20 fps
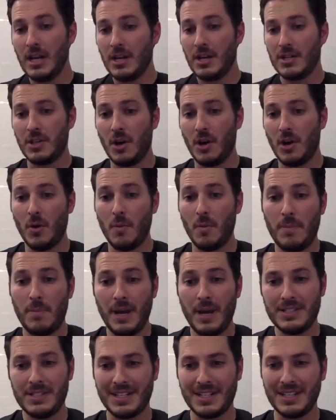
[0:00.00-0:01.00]
So
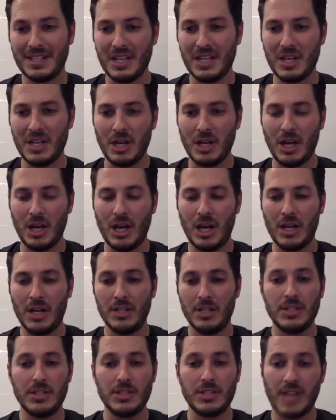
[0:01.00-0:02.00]
basically,
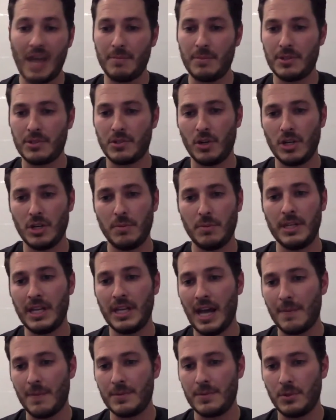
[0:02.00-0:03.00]
this is the app that's going to be in
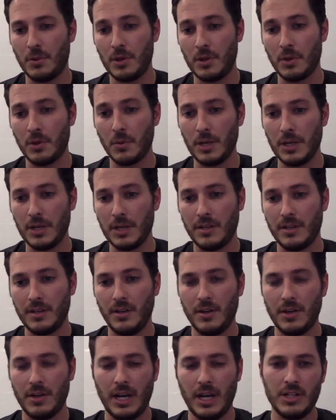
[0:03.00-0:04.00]
the App Store in a week,
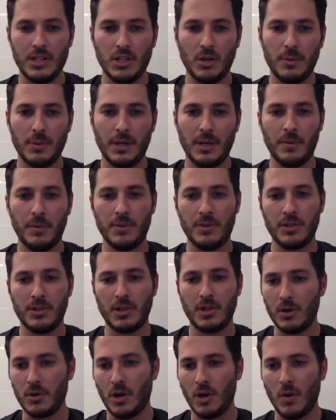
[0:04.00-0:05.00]
okay? And you'll be able to
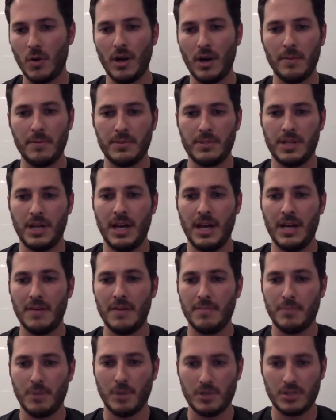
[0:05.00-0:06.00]
go to our
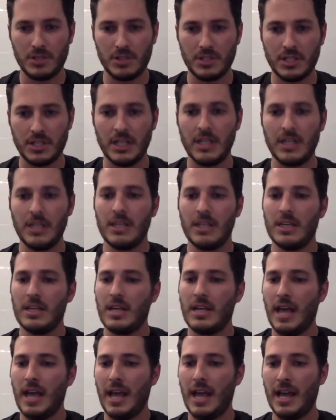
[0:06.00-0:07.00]
website, purchase it,
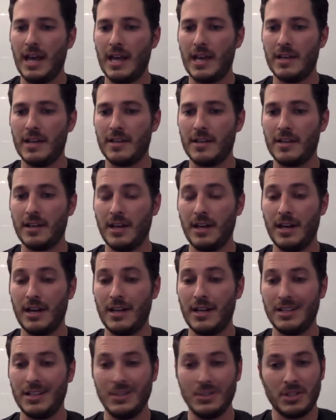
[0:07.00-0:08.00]
and
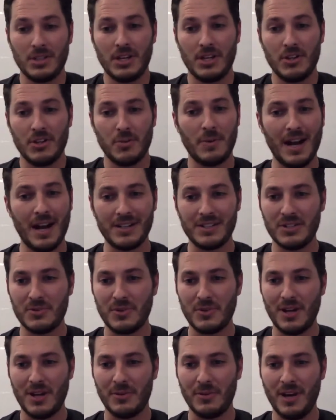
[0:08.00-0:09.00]
use it in your
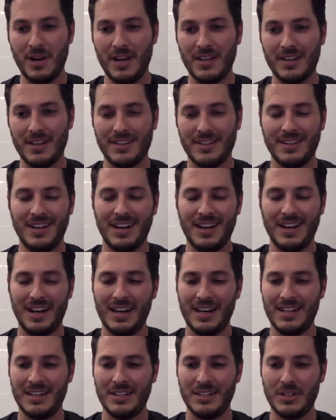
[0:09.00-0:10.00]
practice right away.
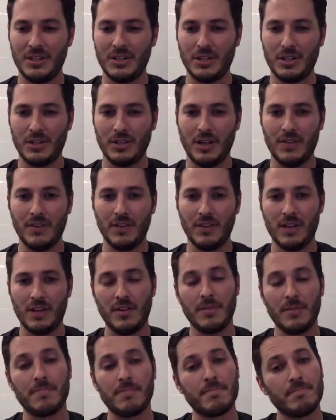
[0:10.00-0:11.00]
And you can have a lot of
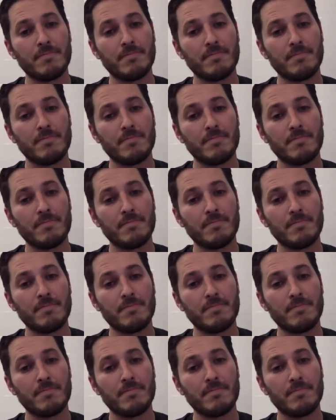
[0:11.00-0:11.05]
fun.